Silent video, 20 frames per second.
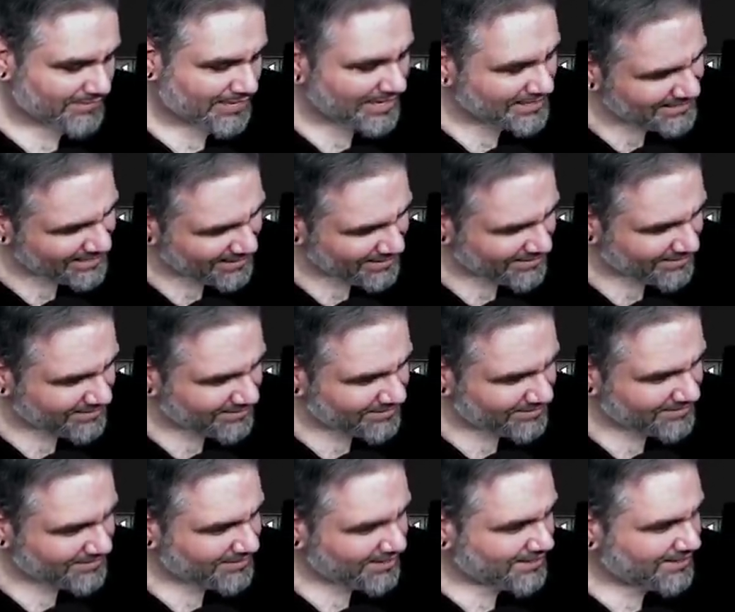Is it?
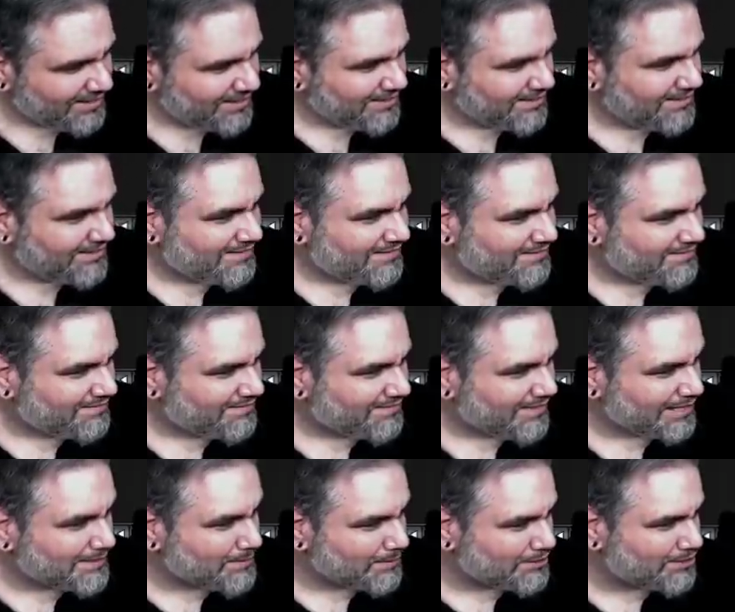Yeah, M L G four twenty.
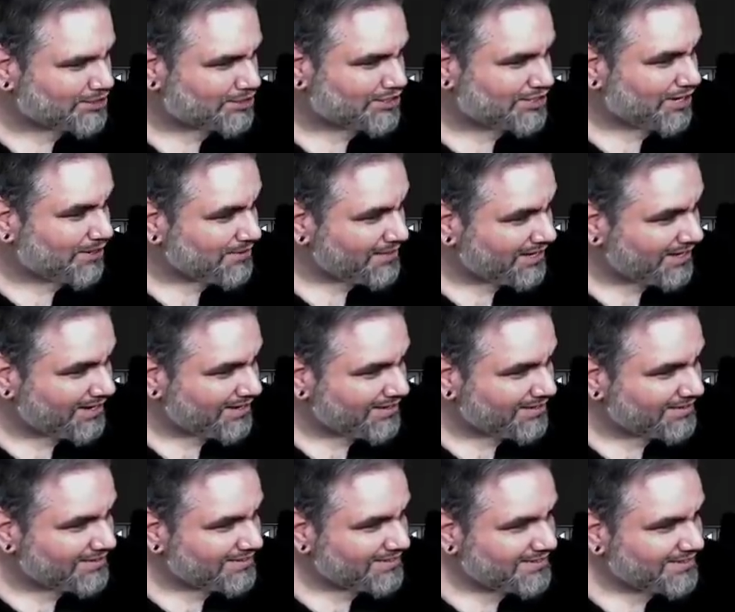It's supposed to snow
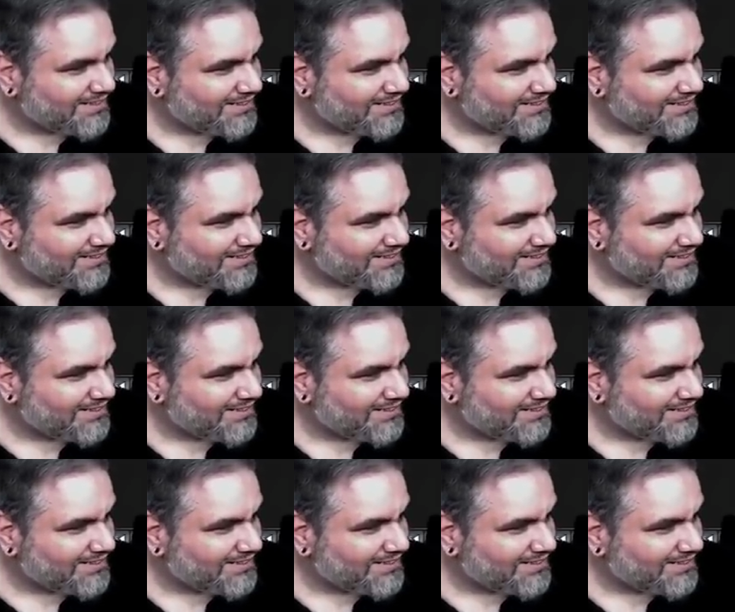there?